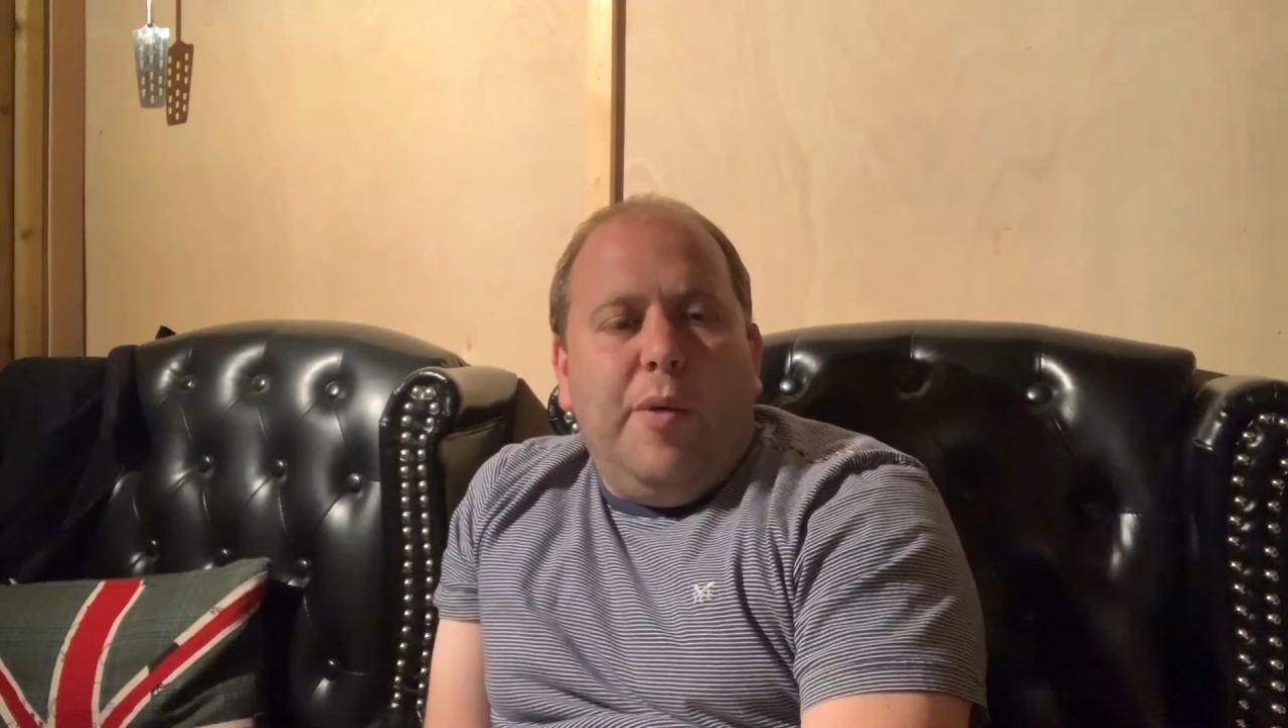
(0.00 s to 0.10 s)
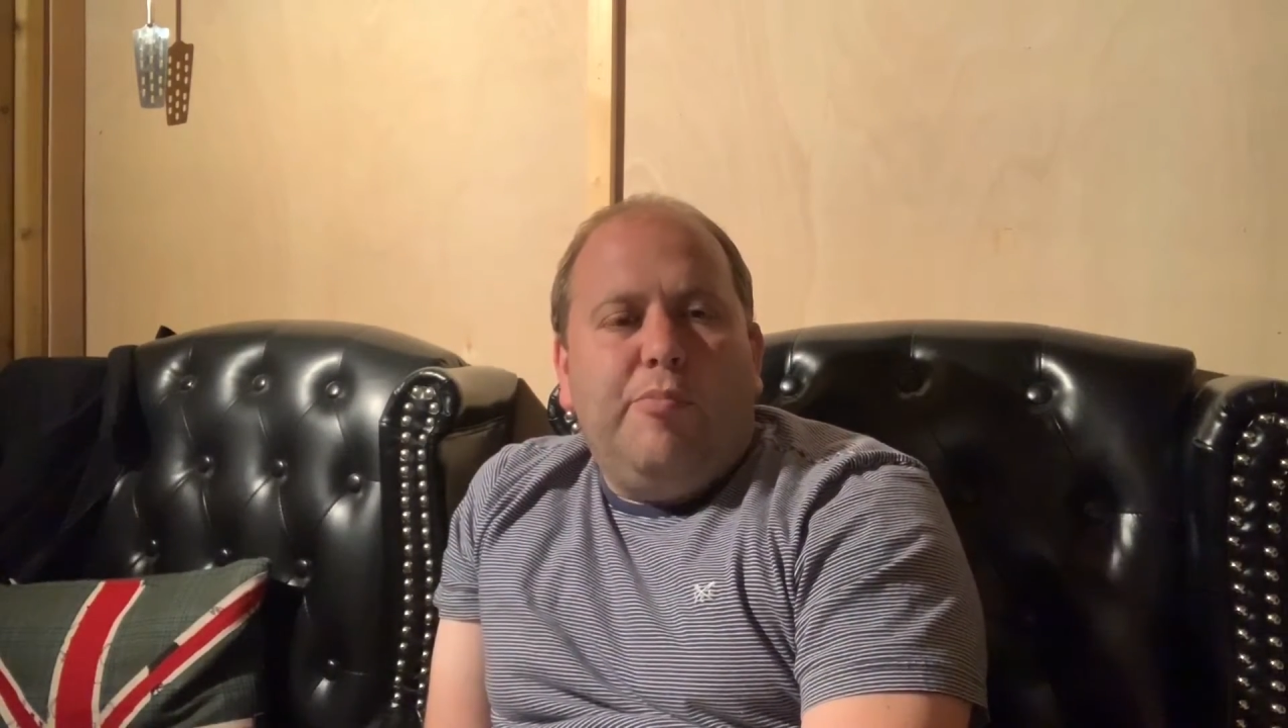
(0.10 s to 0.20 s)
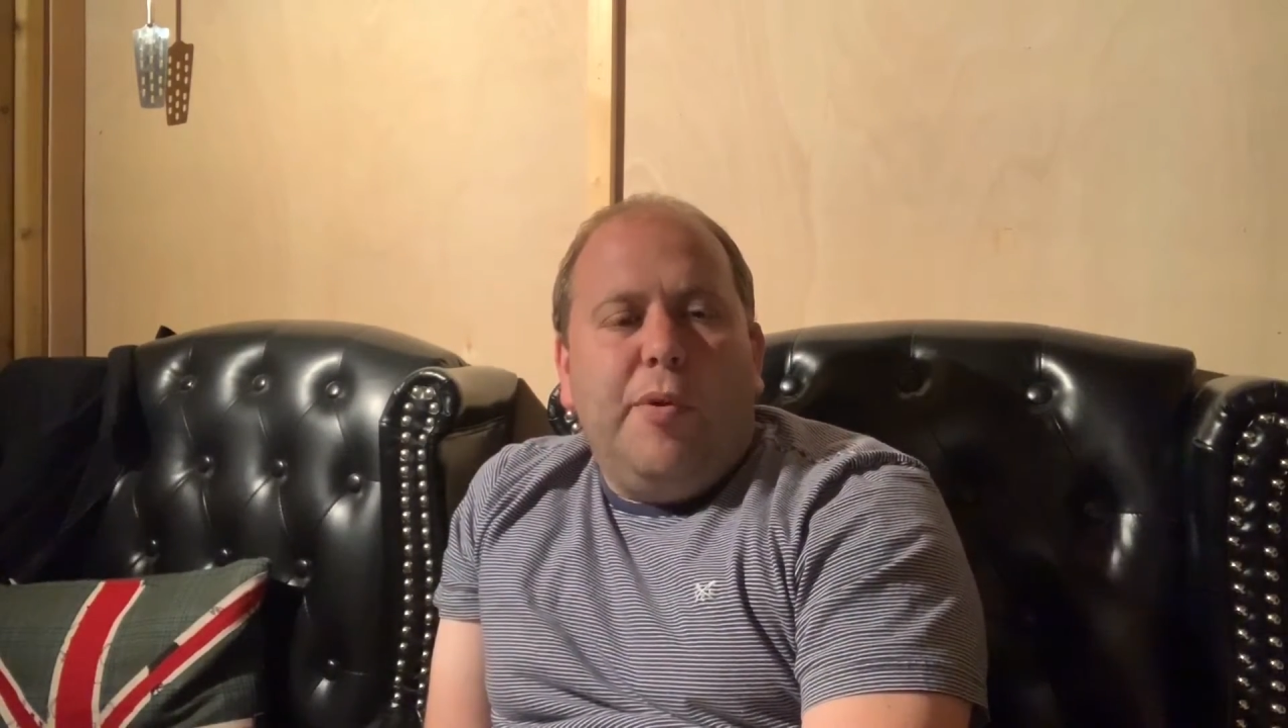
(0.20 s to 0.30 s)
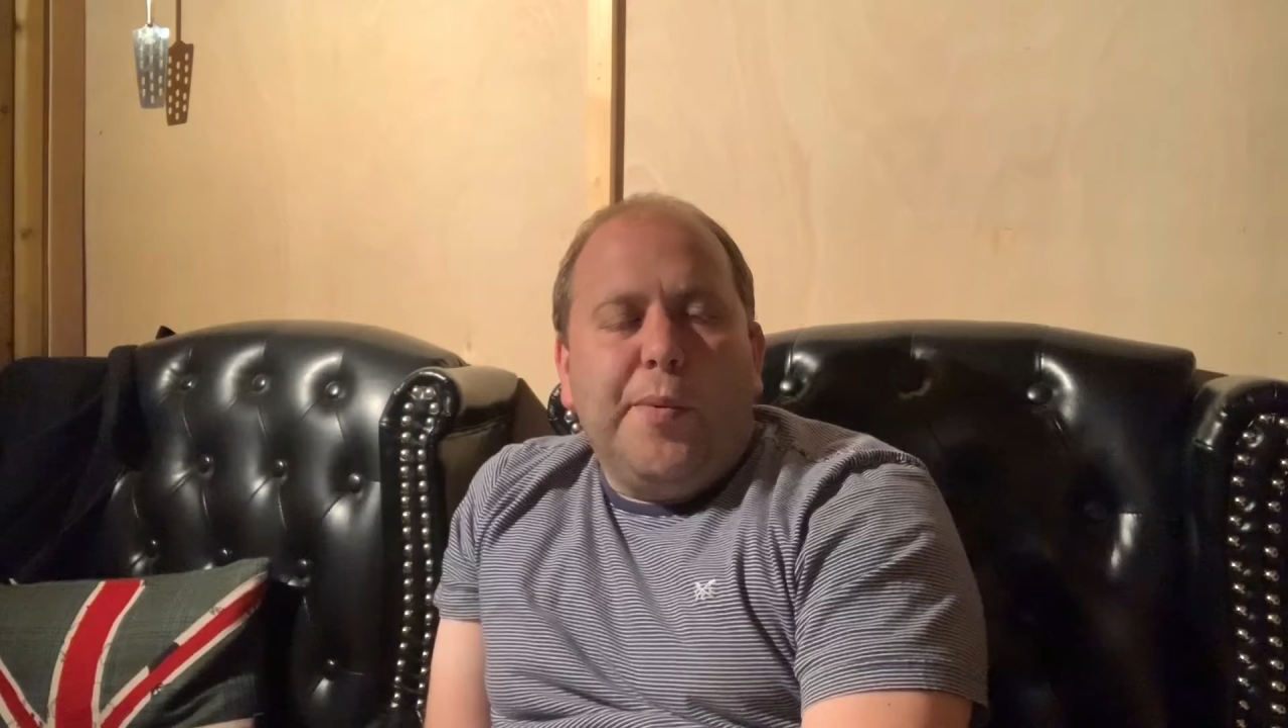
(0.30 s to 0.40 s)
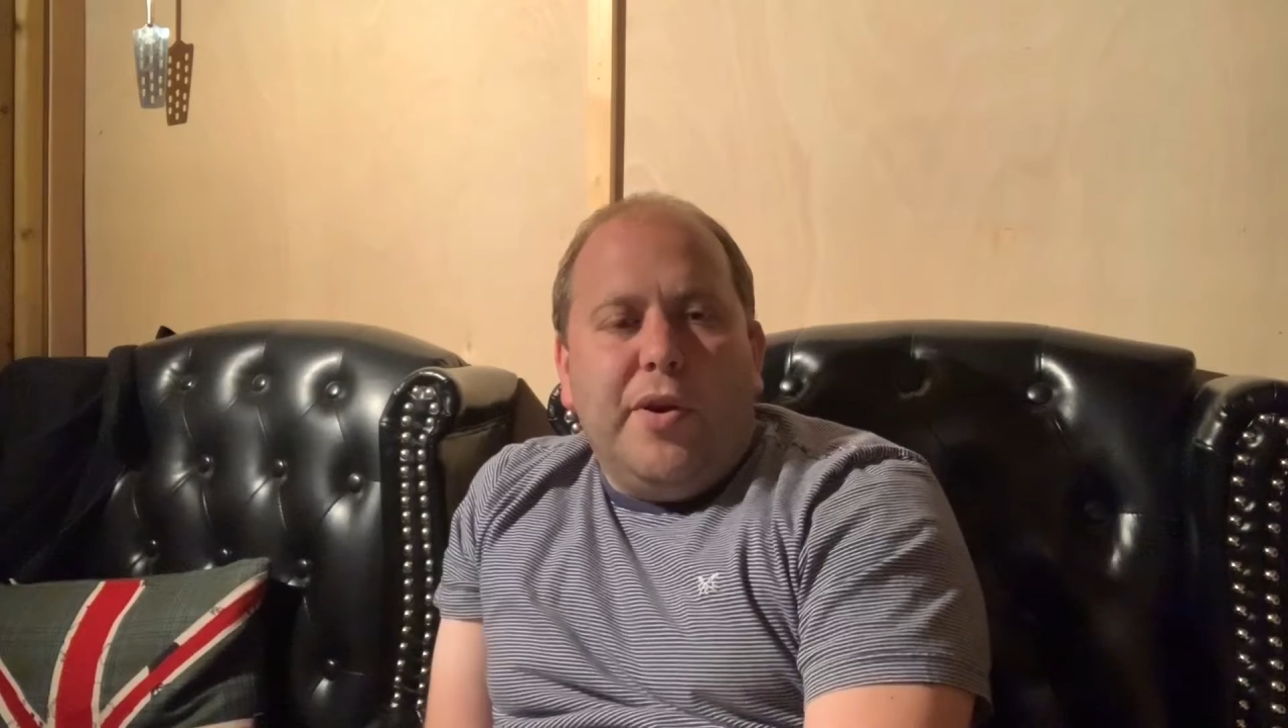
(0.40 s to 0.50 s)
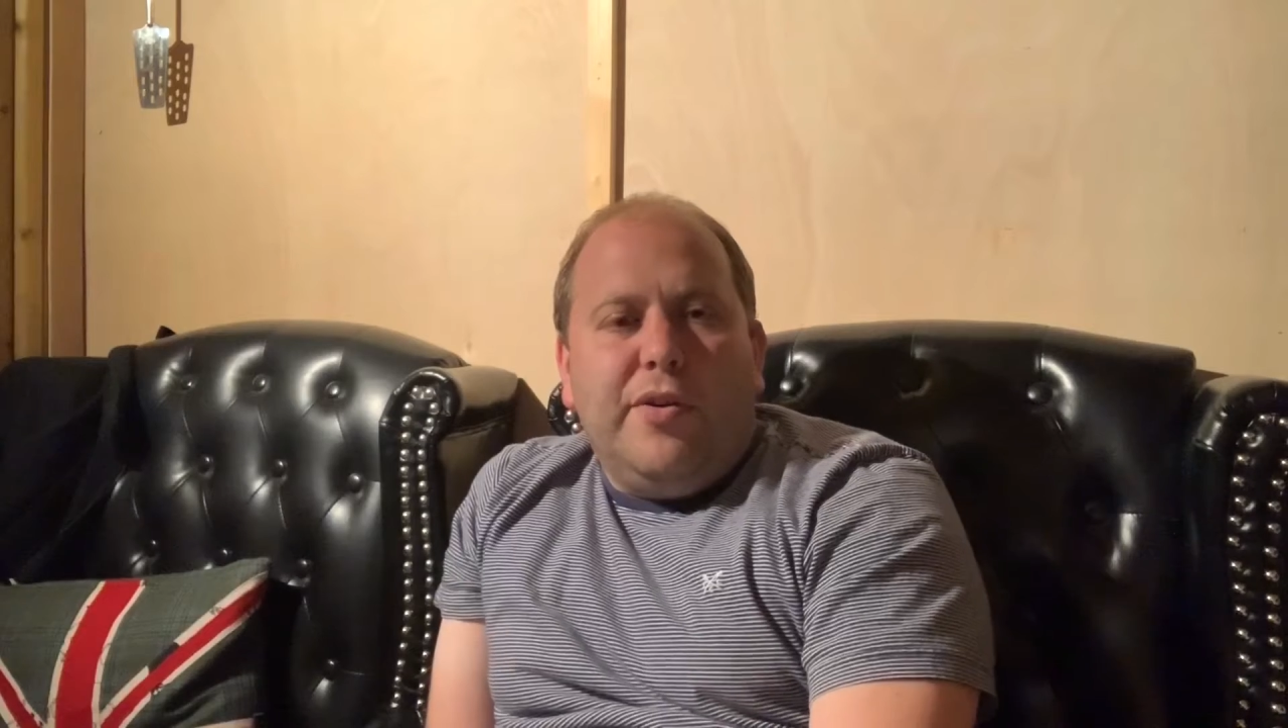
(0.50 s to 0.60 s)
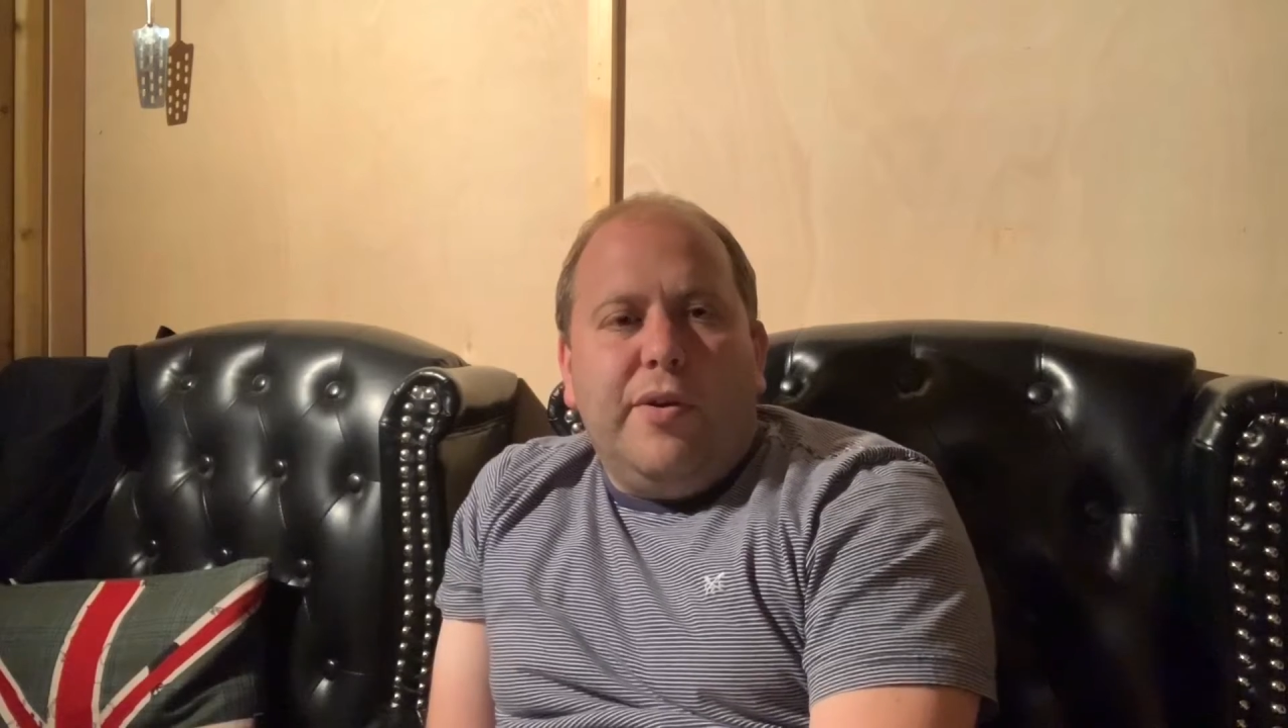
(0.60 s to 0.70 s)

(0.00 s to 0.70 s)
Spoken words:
probably won't do